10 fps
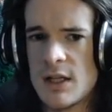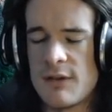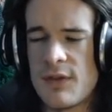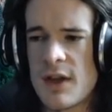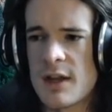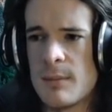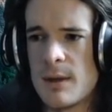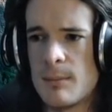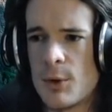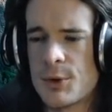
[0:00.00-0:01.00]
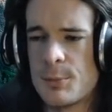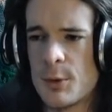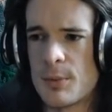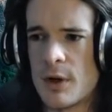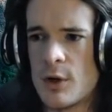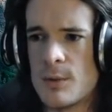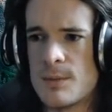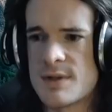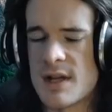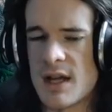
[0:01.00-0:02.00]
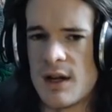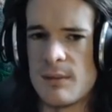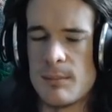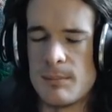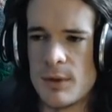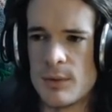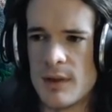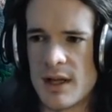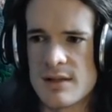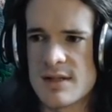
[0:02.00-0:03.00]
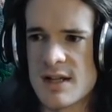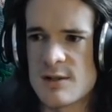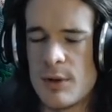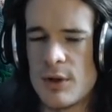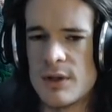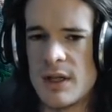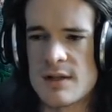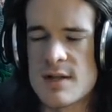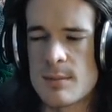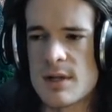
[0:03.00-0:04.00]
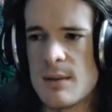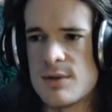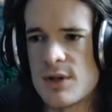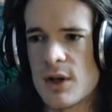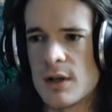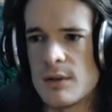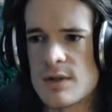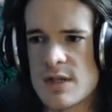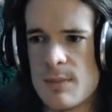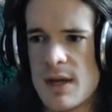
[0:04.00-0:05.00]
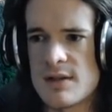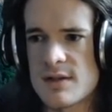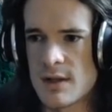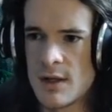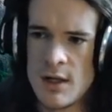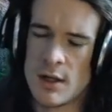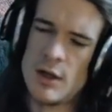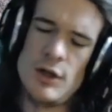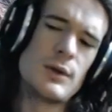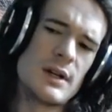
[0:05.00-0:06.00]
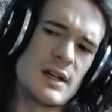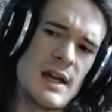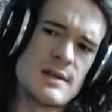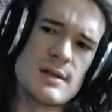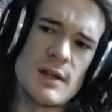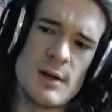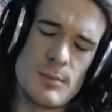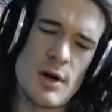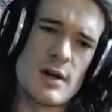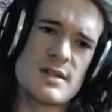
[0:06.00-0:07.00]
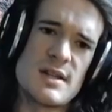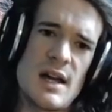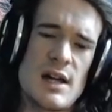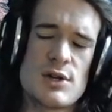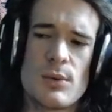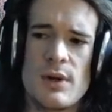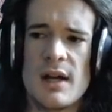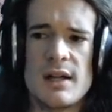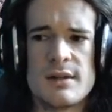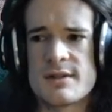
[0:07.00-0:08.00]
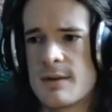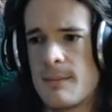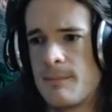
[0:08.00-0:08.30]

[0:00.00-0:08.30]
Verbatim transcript: If they commit multiple probes and build like 6 buildings, sometimes you're going to lose the base. You can cancel it in Proxy Hatch or Nidus.